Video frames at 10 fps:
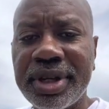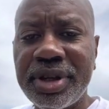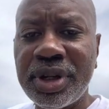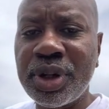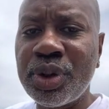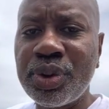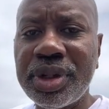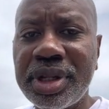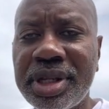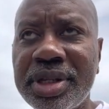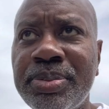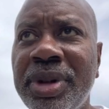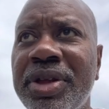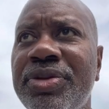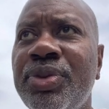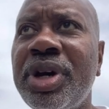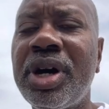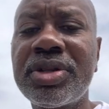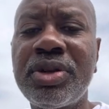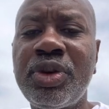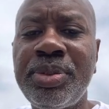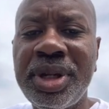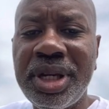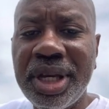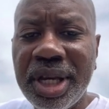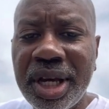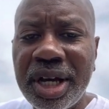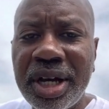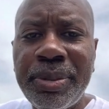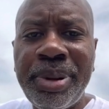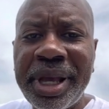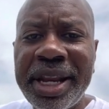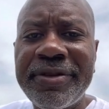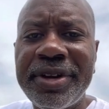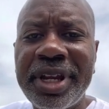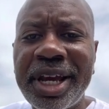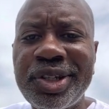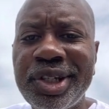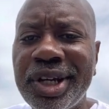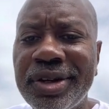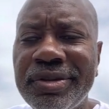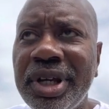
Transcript: You know, this month we also will be planning for next year.